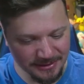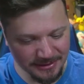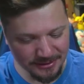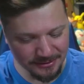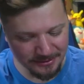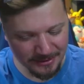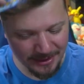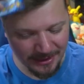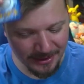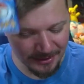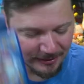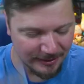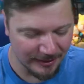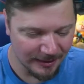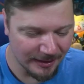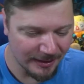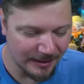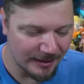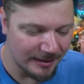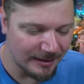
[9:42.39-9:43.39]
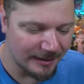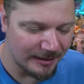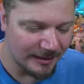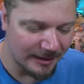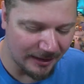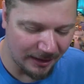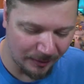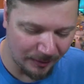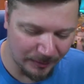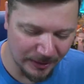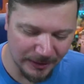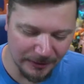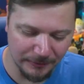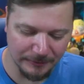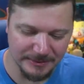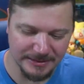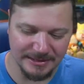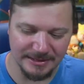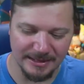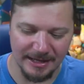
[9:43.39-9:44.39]
So that helmet
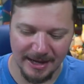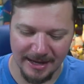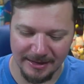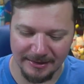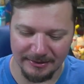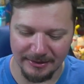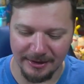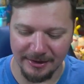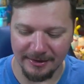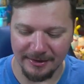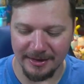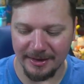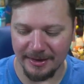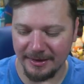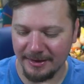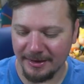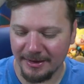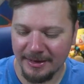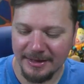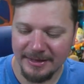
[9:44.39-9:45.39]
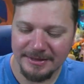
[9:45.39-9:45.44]
was not lucky.